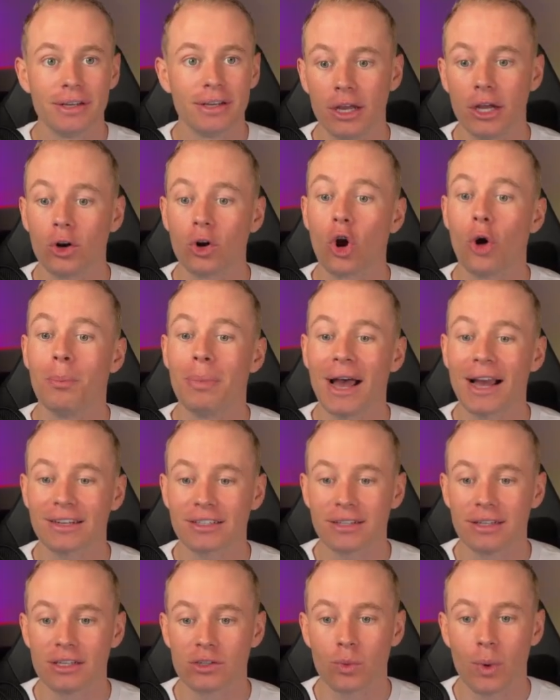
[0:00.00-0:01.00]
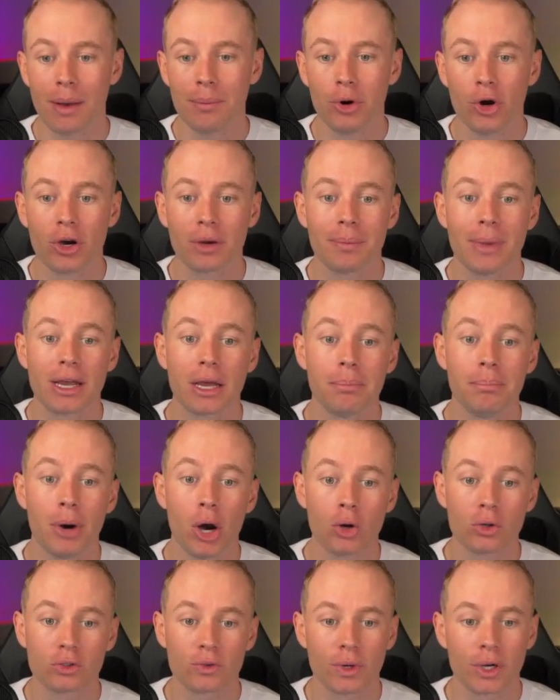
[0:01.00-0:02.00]
It'll go back to this webhook, make a
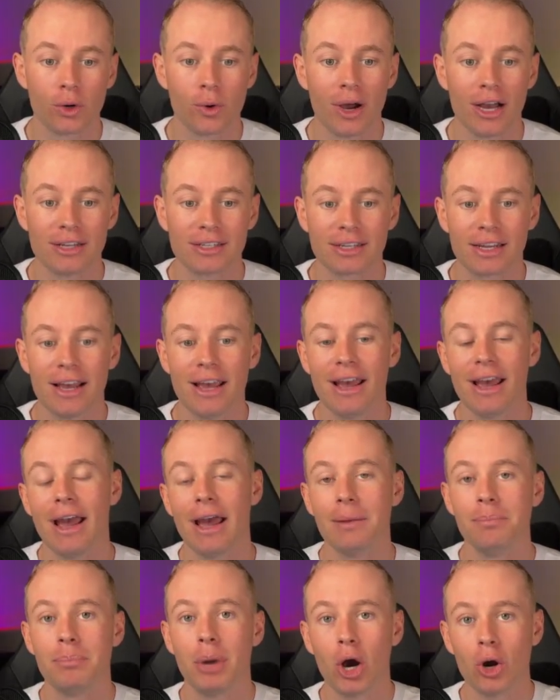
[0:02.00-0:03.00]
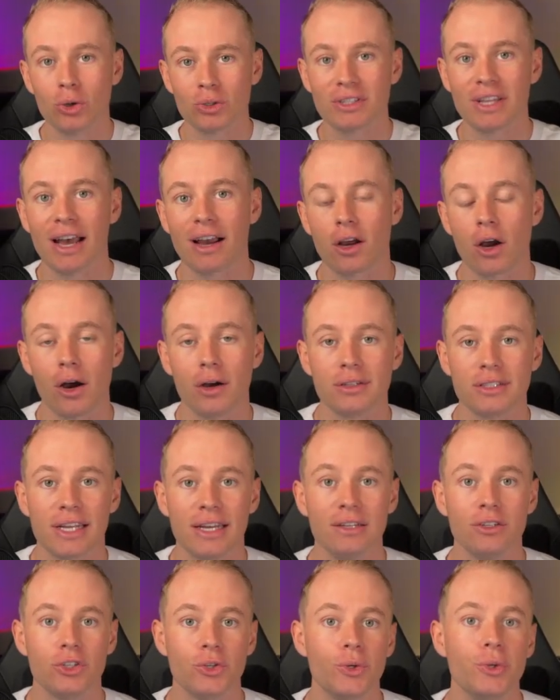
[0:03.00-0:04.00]
post request, and post that
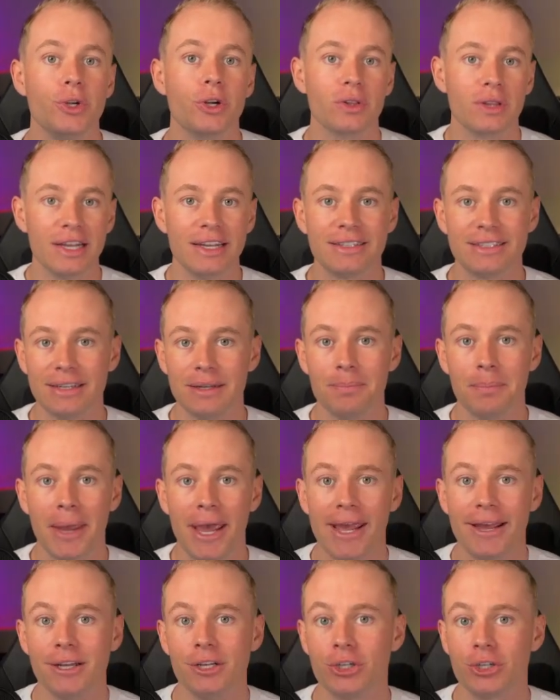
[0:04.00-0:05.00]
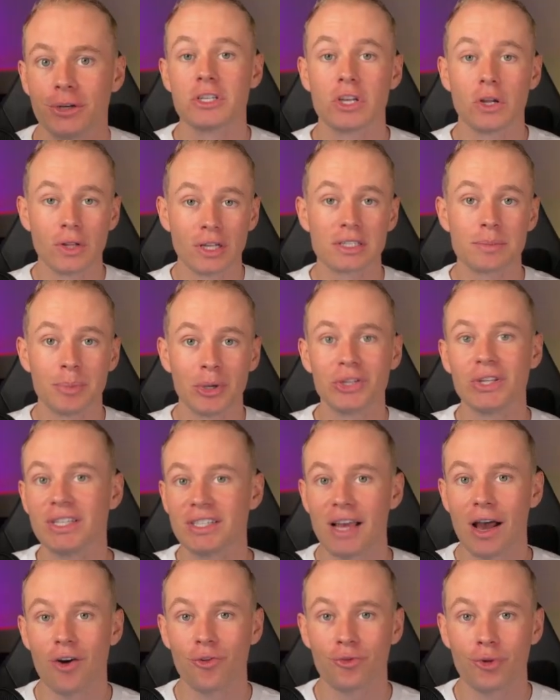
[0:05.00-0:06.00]
content to your LinkedIn page. So let's build this
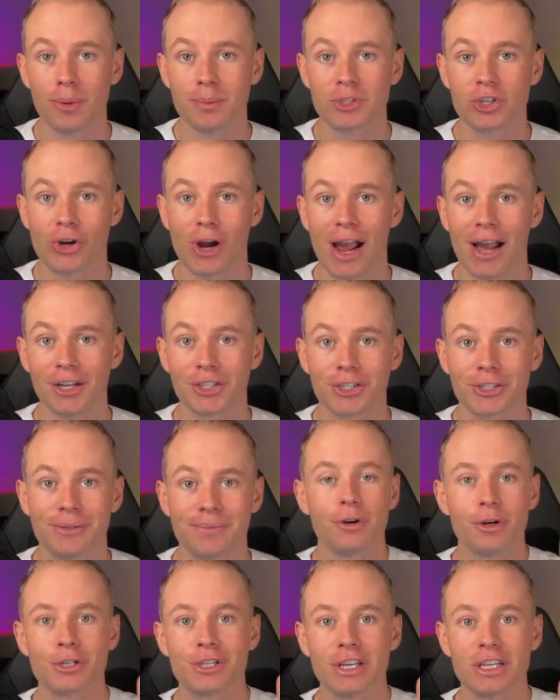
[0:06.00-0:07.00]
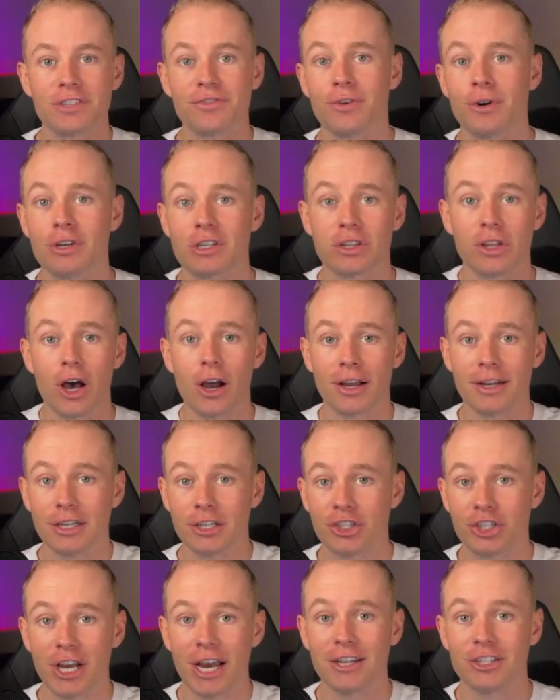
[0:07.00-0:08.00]
out from scratch. First things first, log into
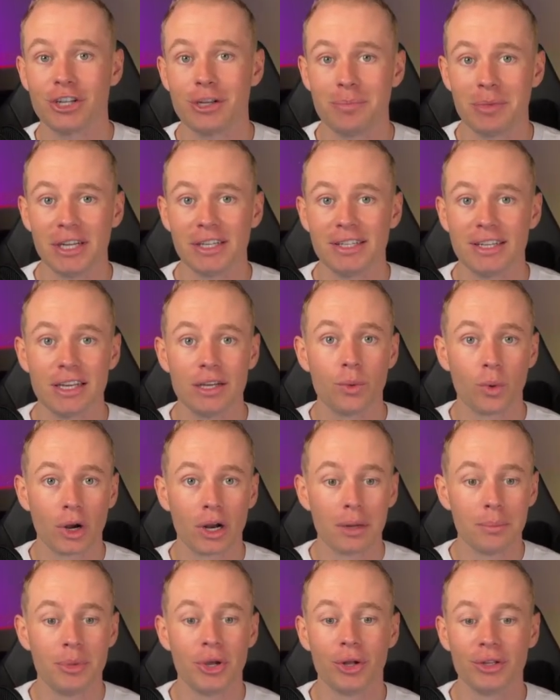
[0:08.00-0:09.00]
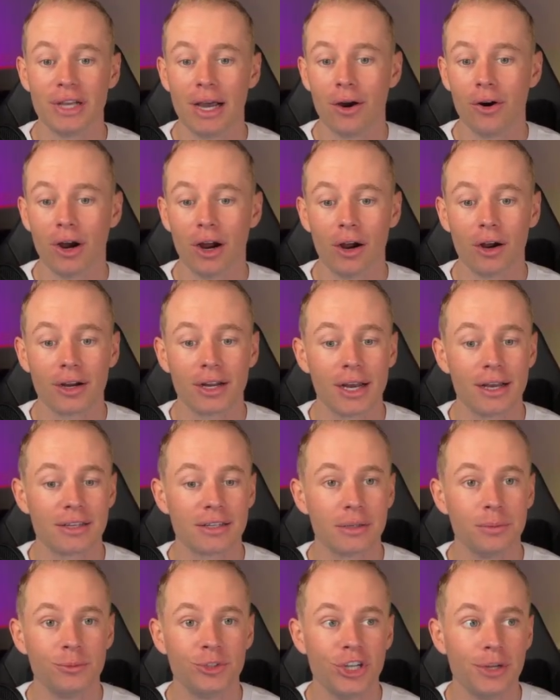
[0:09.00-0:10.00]
ChatGPT. We're gonna build out our
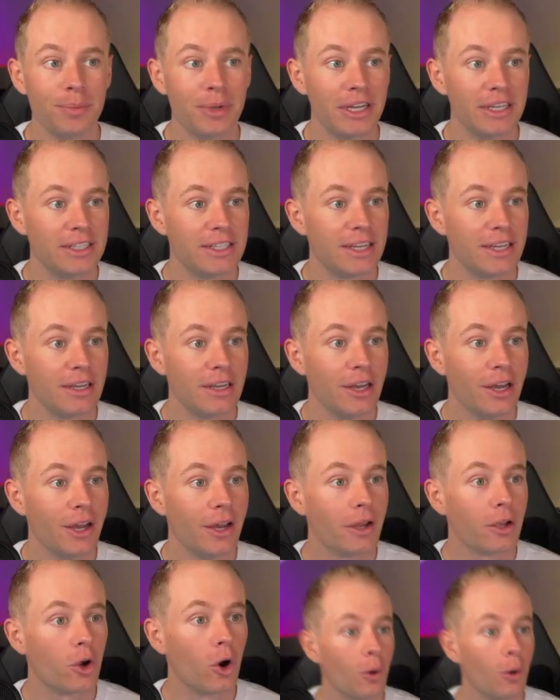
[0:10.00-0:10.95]
custom GPT. Go